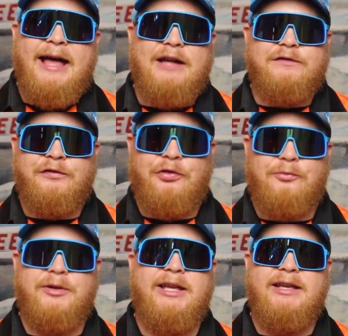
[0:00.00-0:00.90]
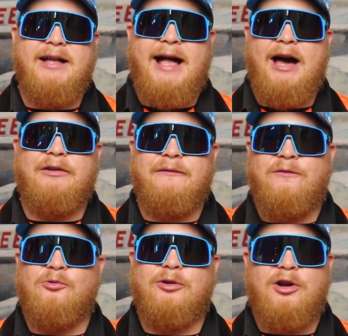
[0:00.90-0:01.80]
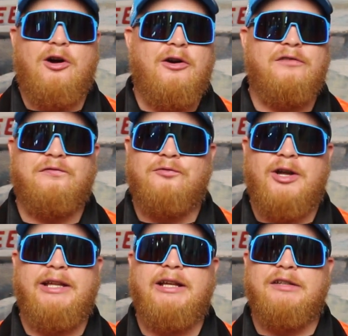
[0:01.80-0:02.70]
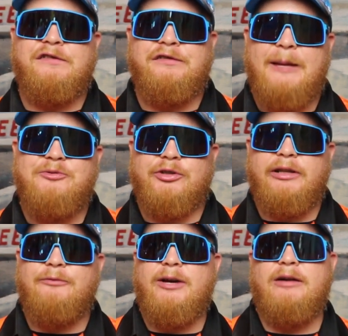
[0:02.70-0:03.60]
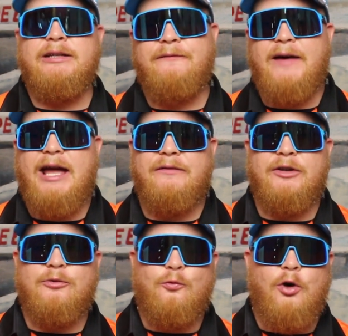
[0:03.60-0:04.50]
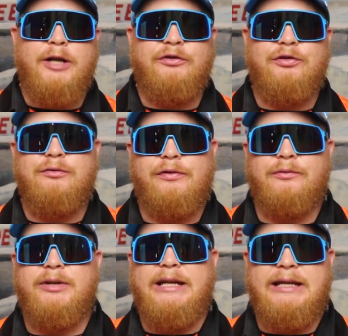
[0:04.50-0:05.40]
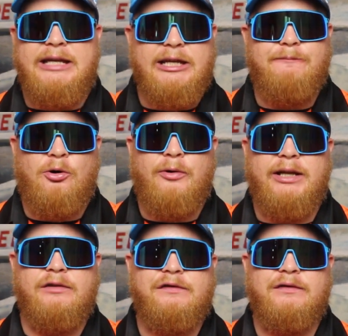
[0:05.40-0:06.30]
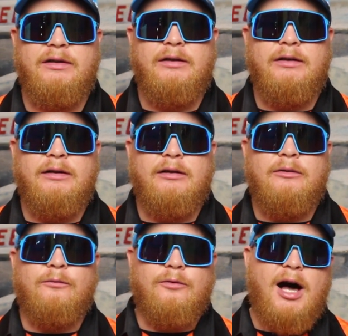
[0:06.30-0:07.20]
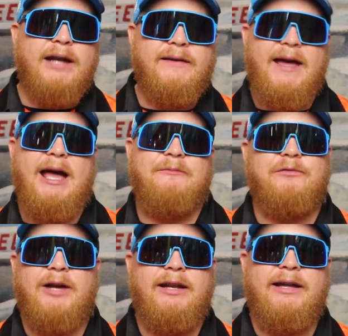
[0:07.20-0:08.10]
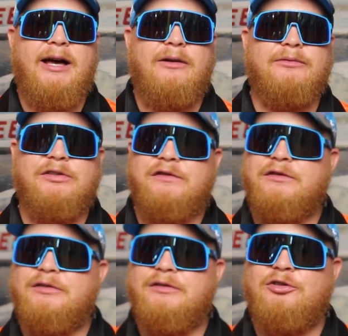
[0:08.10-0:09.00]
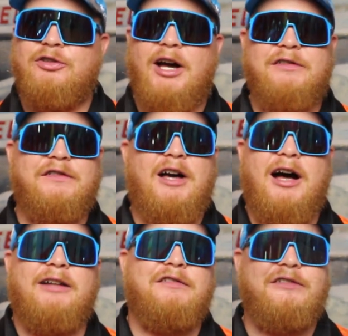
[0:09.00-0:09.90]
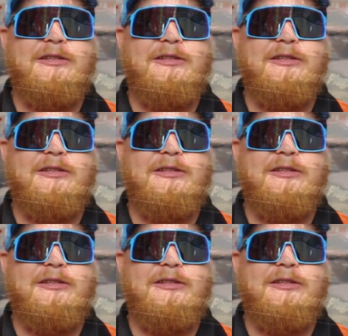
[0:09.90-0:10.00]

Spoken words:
has 3 out of 4 cars running exceptionally well. In fact, they're 1, 2, 3 in points. Ron Capps right now just does not